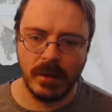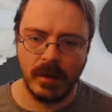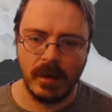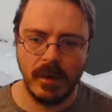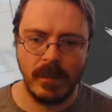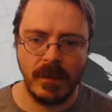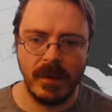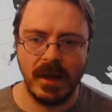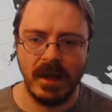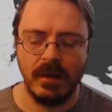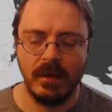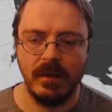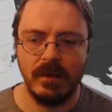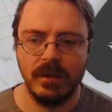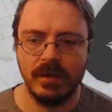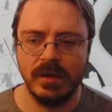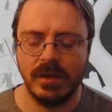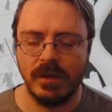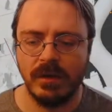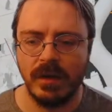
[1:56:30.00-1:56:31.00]
Yep, that
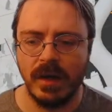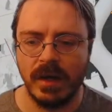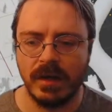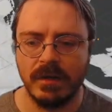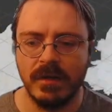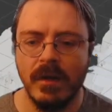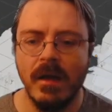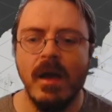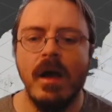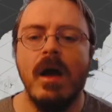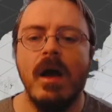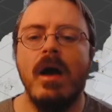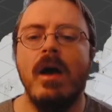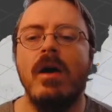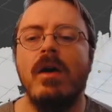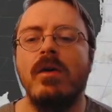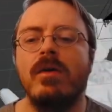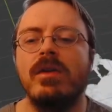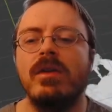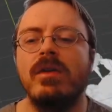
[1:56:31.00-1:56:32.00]
looks correct.
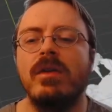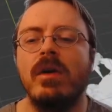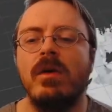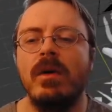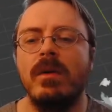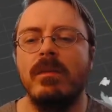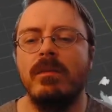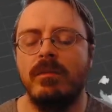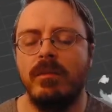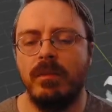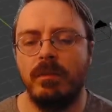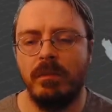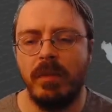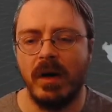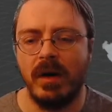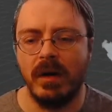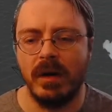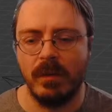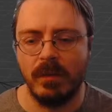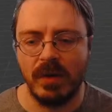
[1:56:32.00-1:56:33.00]
Oh, you know what
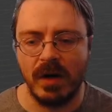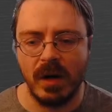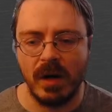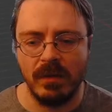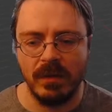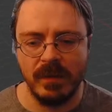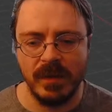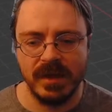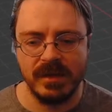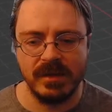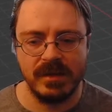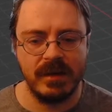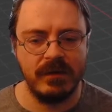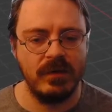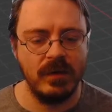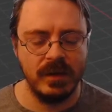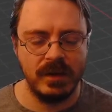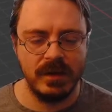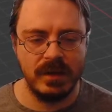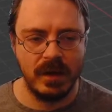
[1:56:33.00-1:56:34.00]
part of the problem is
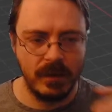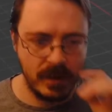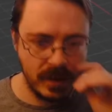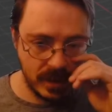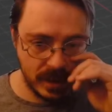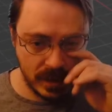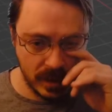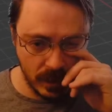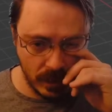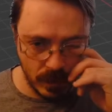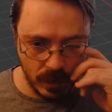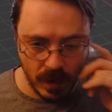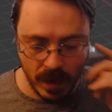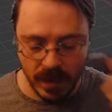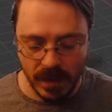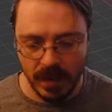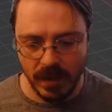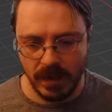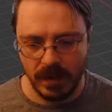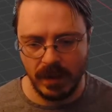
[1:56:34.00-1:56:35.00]
I've only done this to
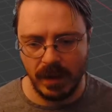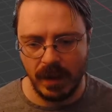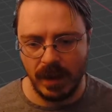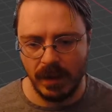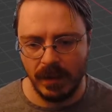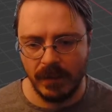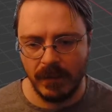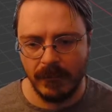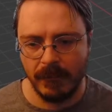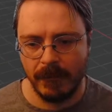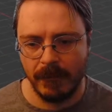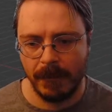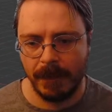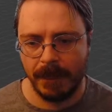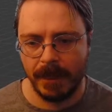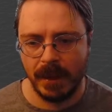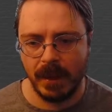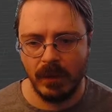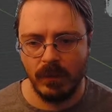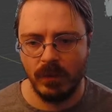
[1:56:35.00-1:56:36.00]
one thing,
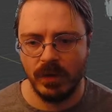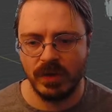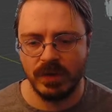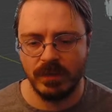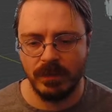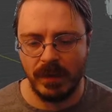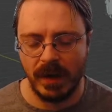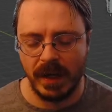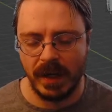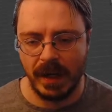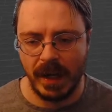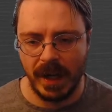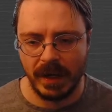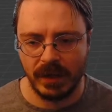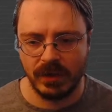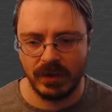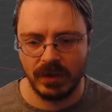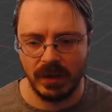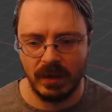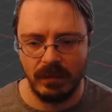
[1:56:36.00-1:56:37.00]
which might
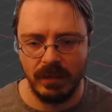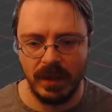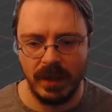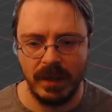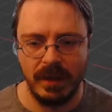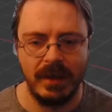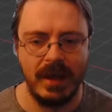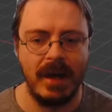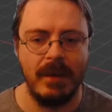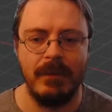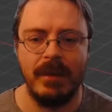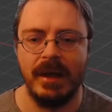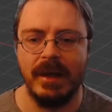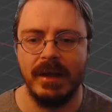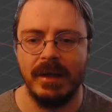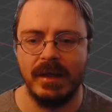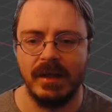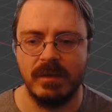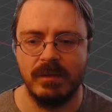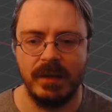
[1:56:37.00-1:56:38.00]
actually be that
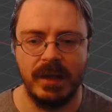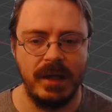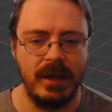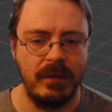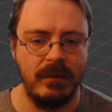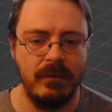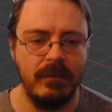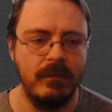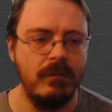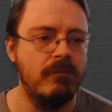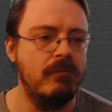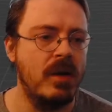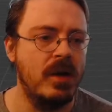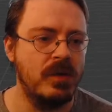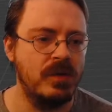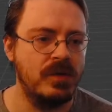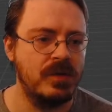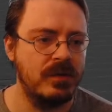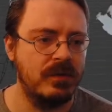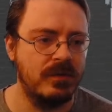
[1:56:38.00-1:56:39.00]
might explain
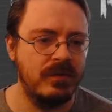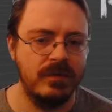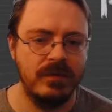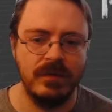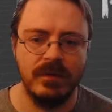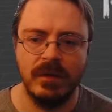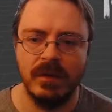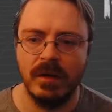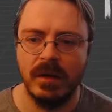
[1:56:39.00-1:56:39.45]
most of.